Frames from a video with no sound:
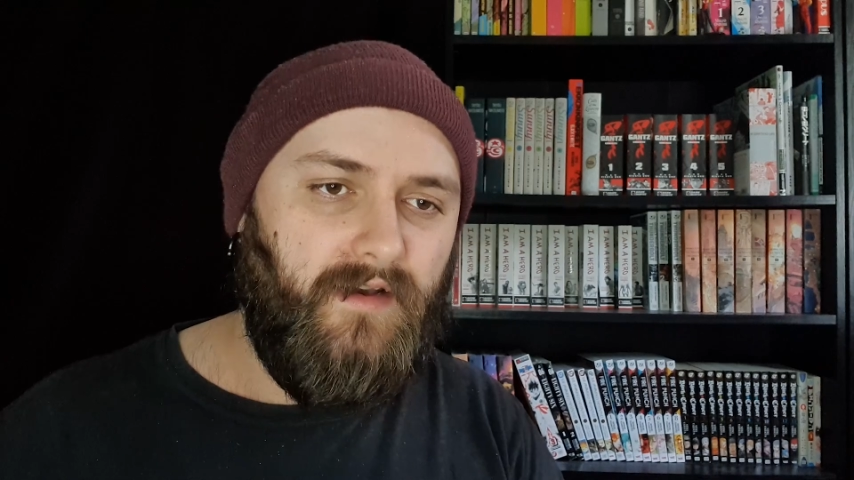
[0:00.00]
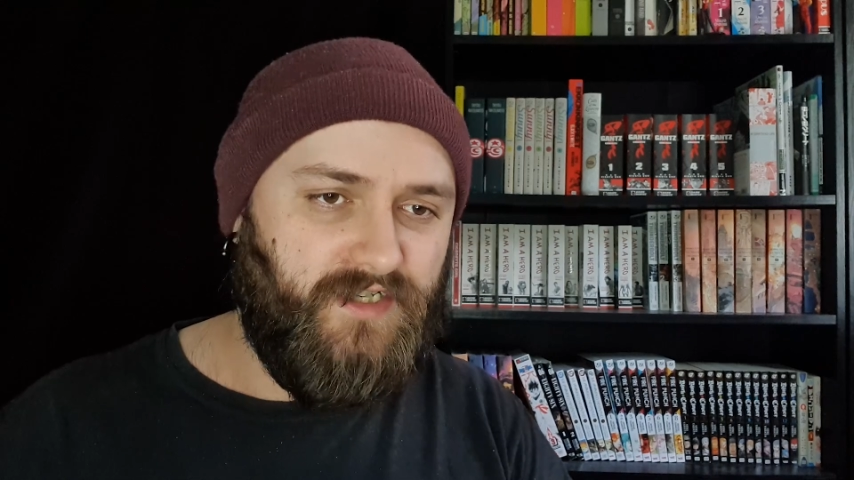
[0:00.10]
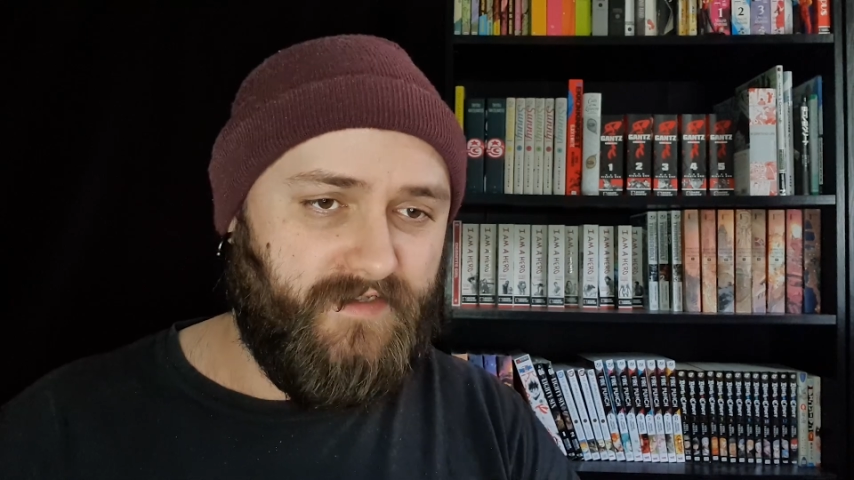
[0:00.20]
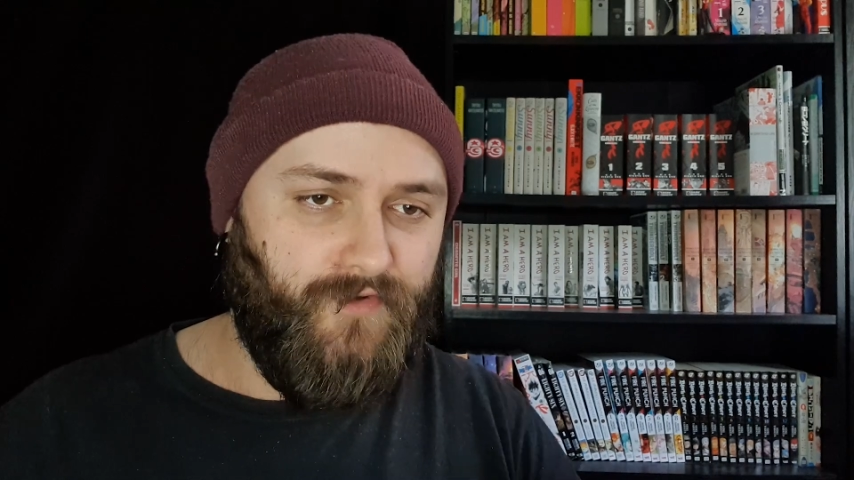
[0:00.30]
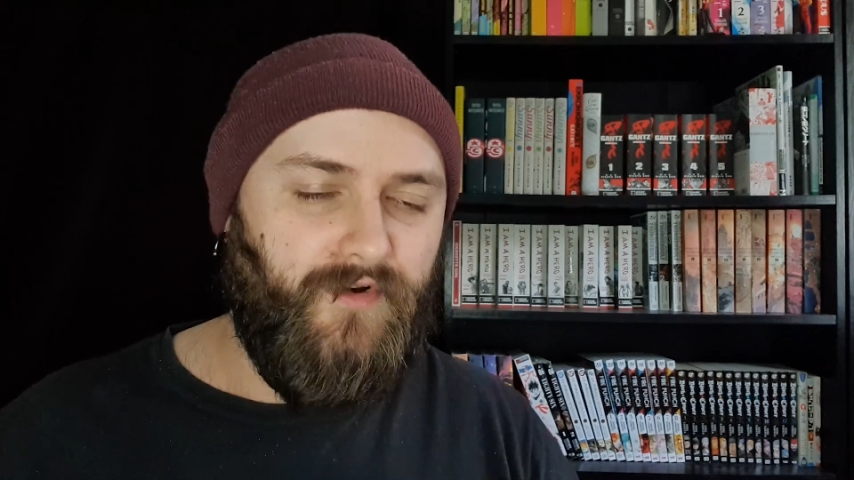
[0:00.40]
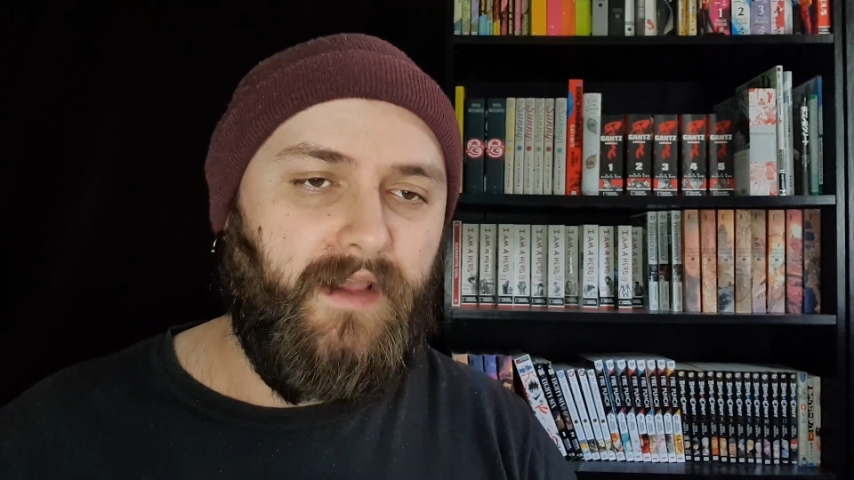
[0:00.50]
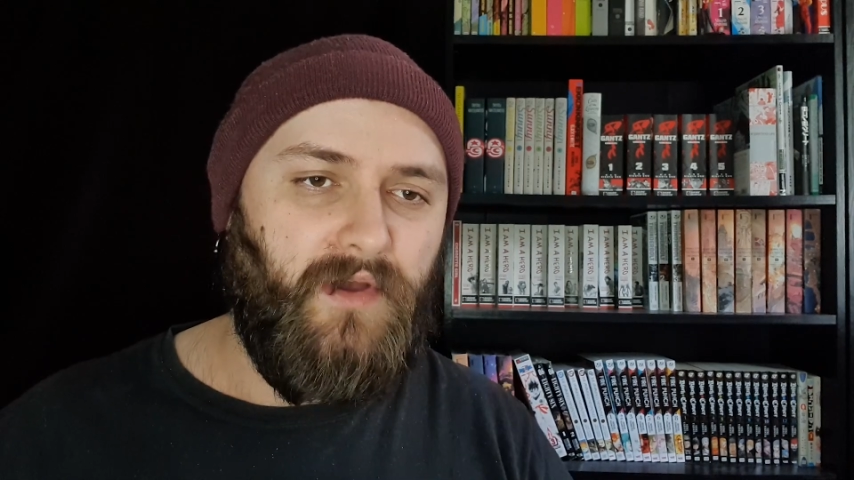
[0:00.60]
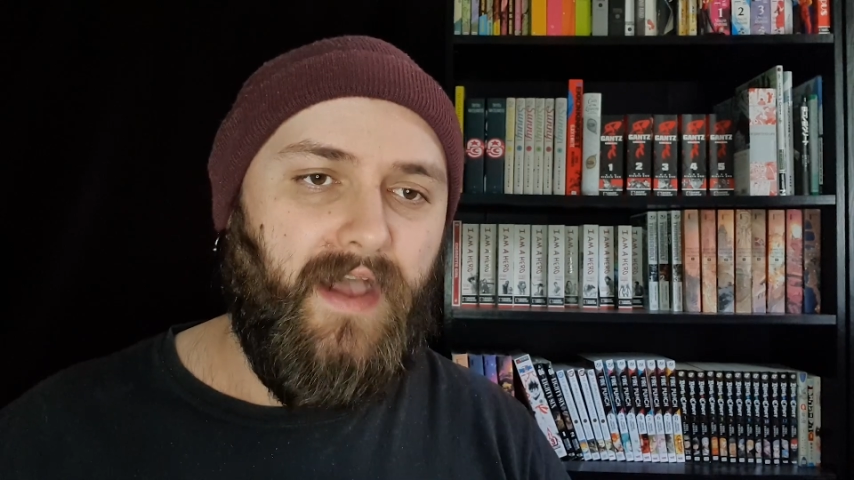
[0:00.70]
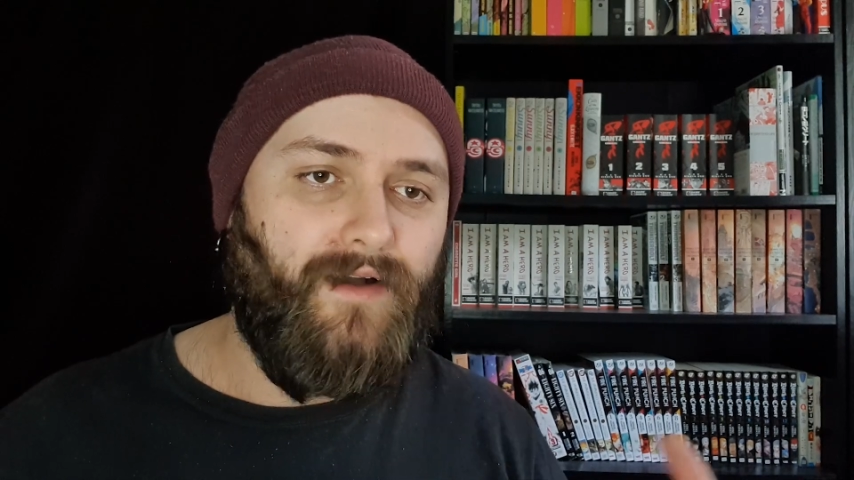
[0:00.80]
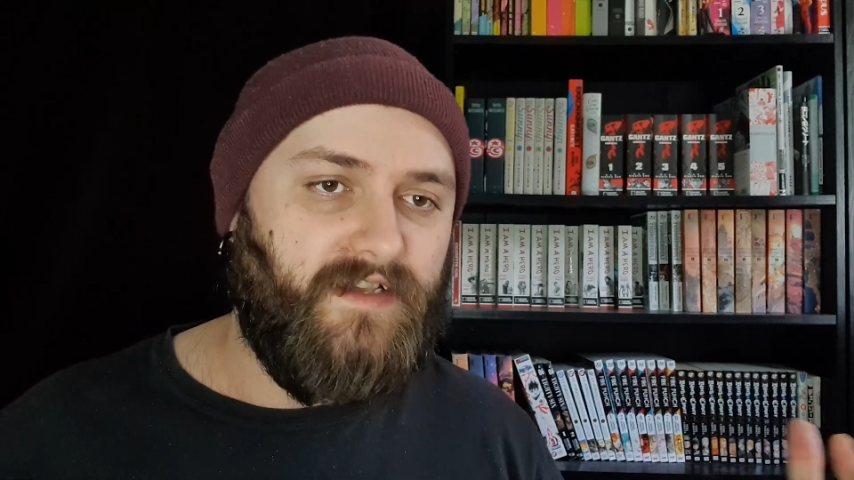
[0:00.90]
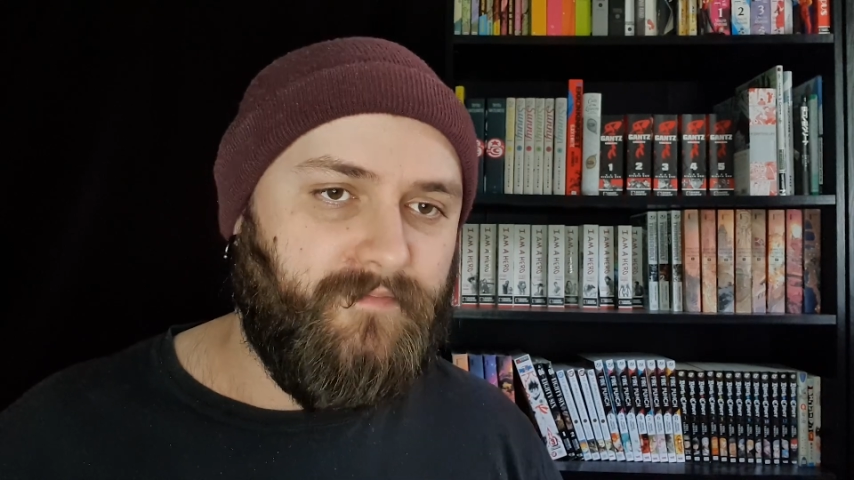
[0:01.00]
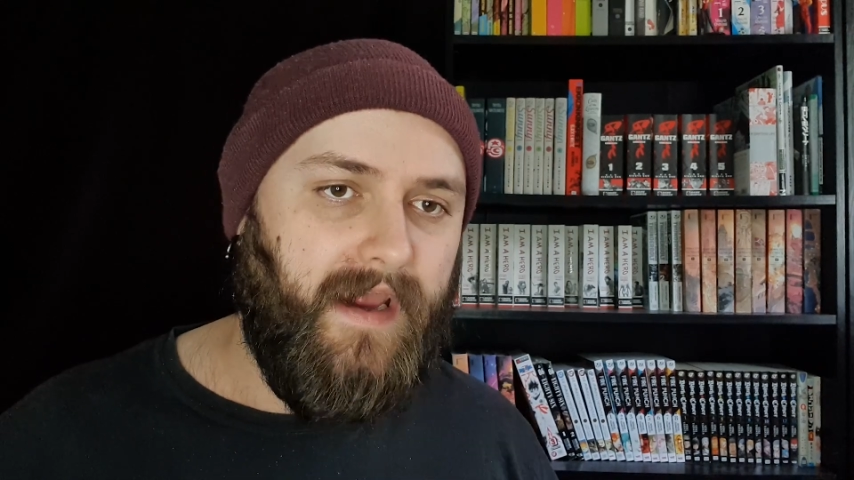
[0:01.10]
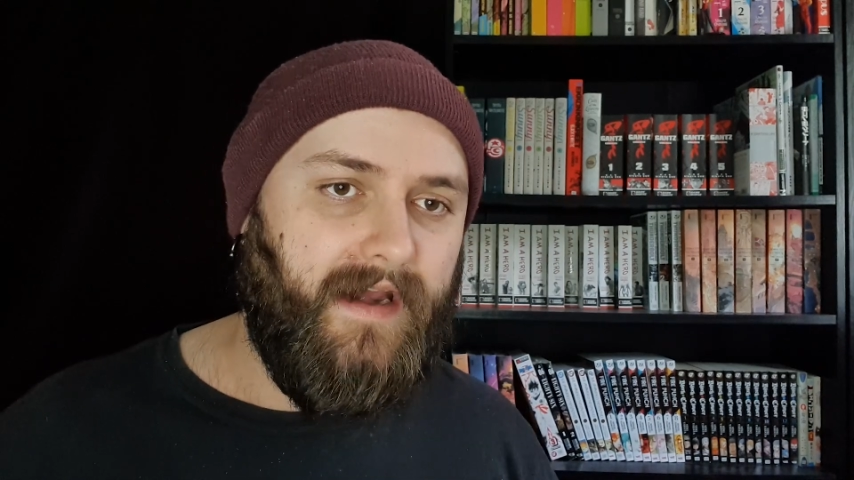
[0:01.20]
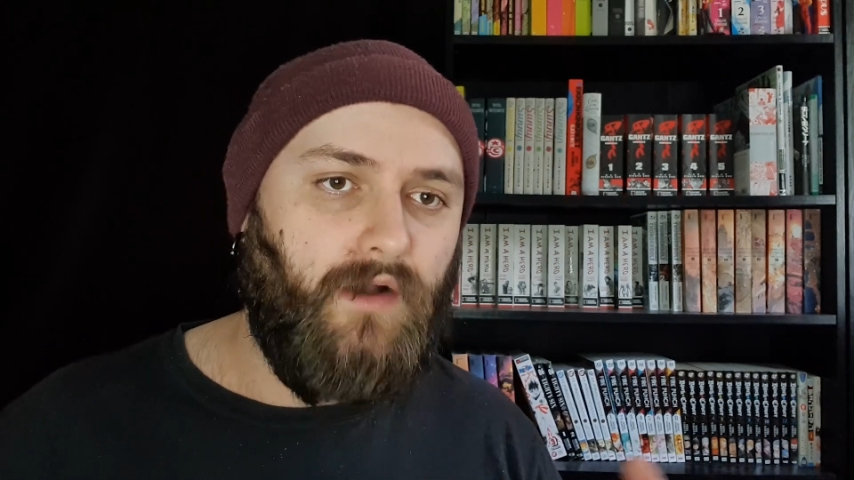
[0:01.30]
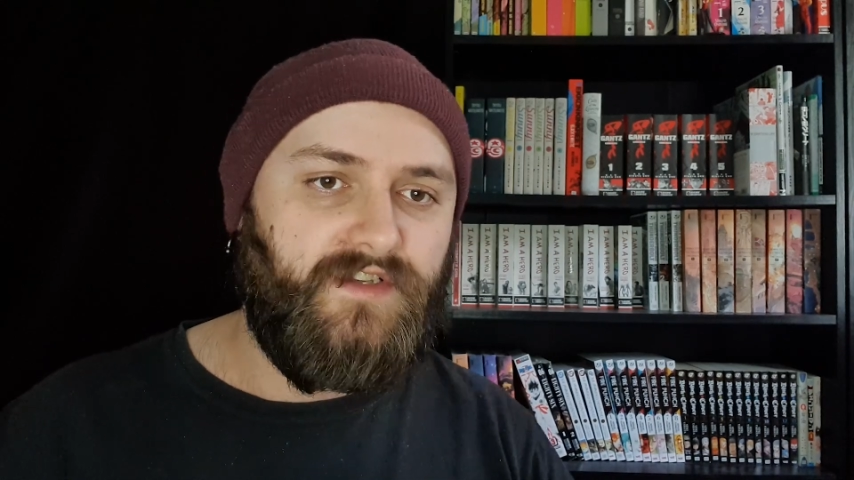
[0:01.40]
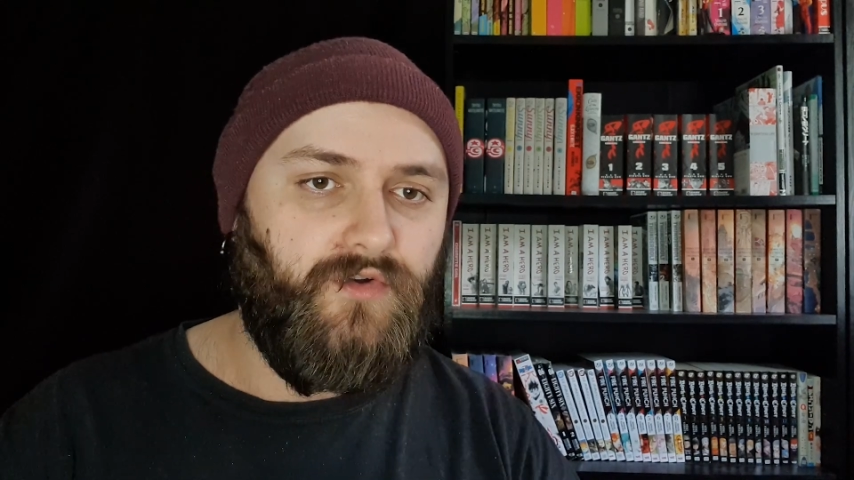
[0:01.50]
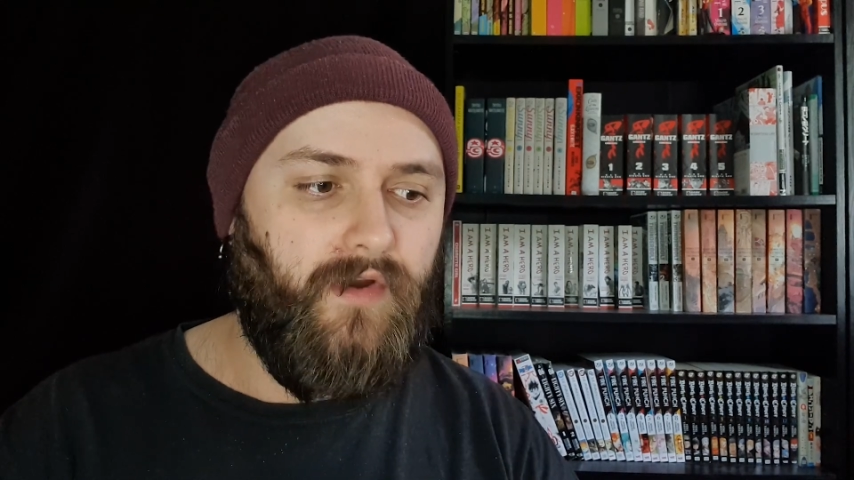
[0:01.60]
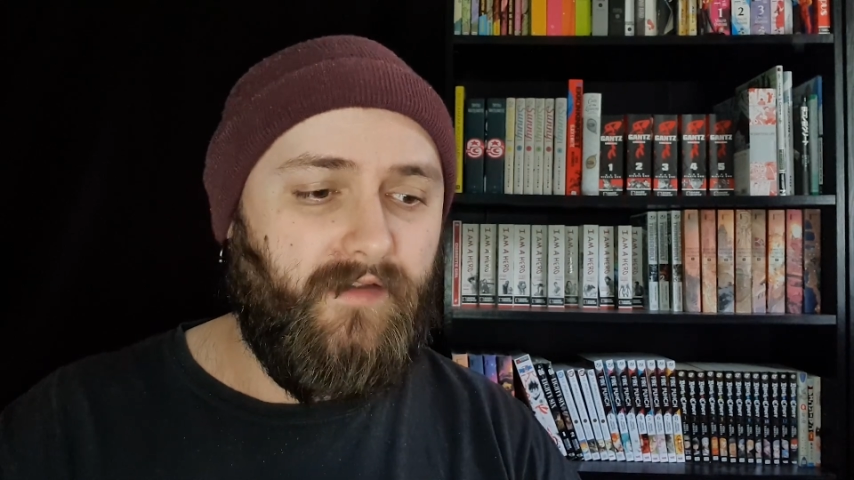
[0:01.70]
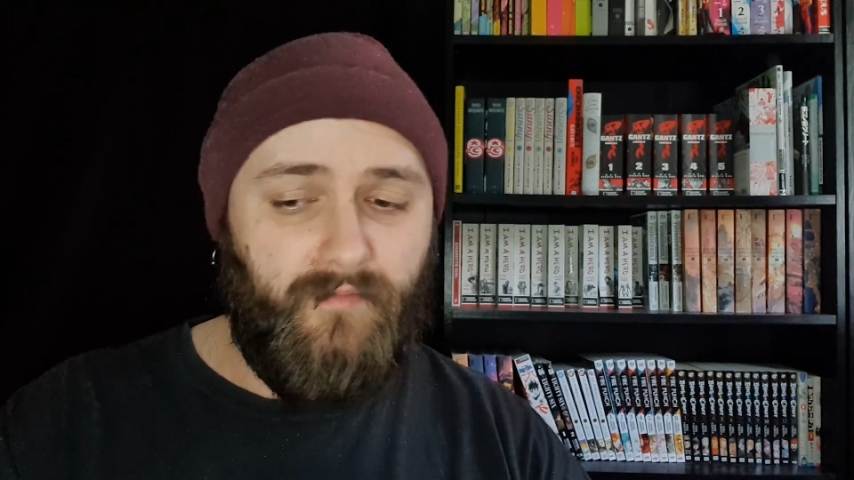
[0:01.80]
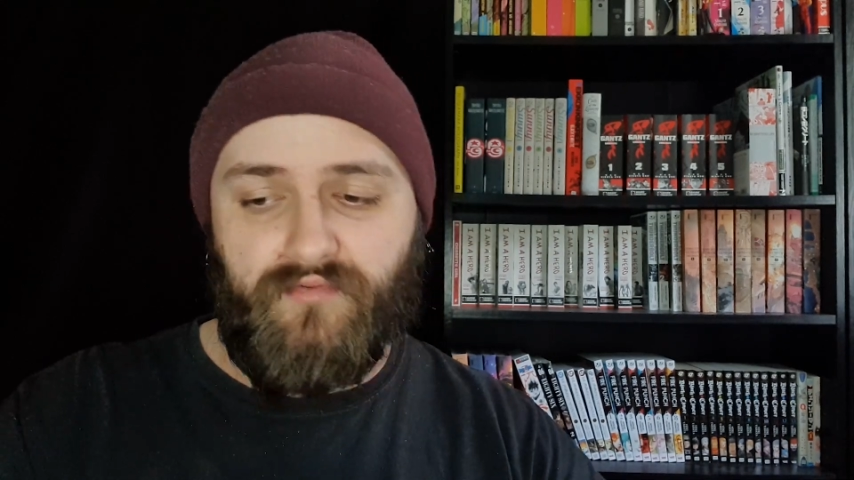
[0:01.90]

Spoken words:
just learning about how it's made, how it's created,